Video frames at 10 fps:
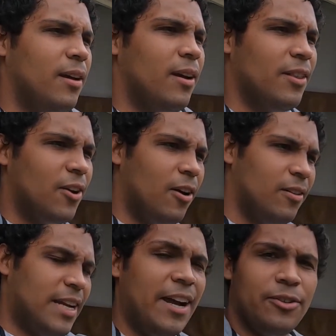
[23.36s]
got the
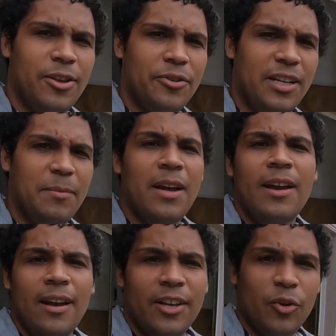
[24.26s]
tires loaded up,
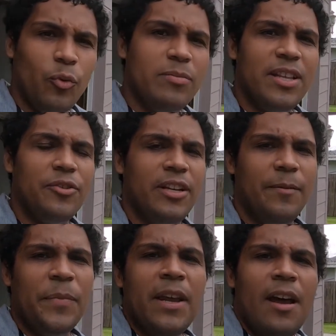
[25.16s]
got the rims loaded
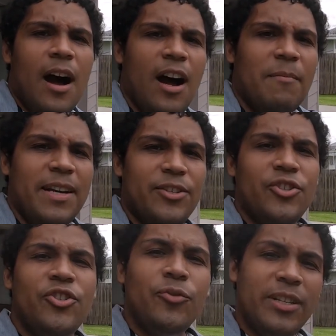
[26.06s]
up. As
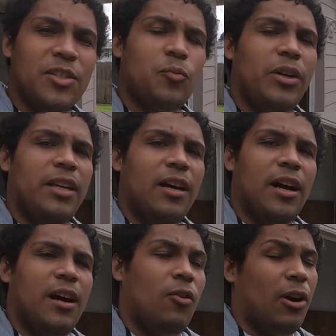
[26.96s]
soon as
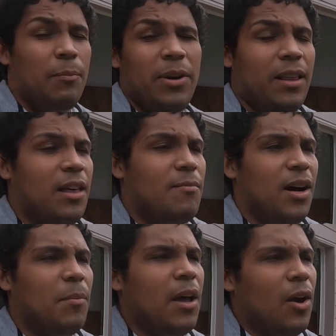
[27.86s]
I pick them
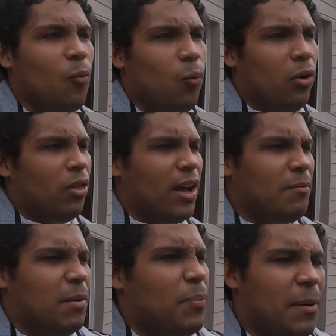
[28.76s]
up,
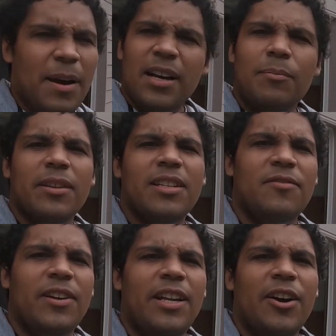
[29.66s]
we'll pick back up on this
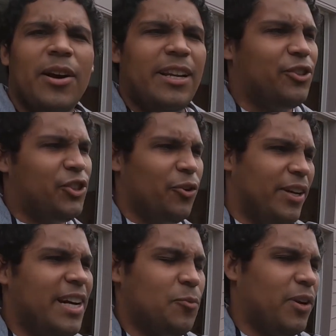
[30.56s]
video and I'll show
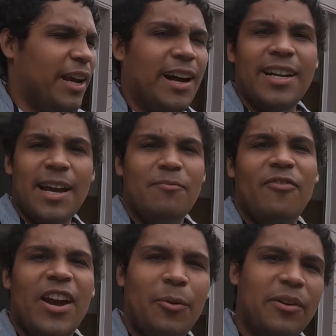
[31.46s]
you guys what I got. I'm
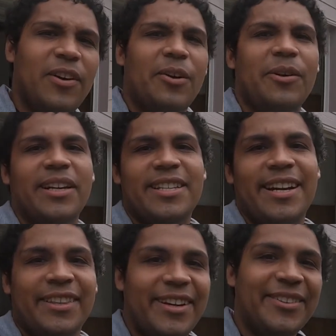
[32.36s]
very, very
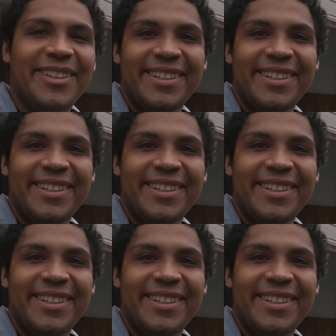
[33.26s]
excited though.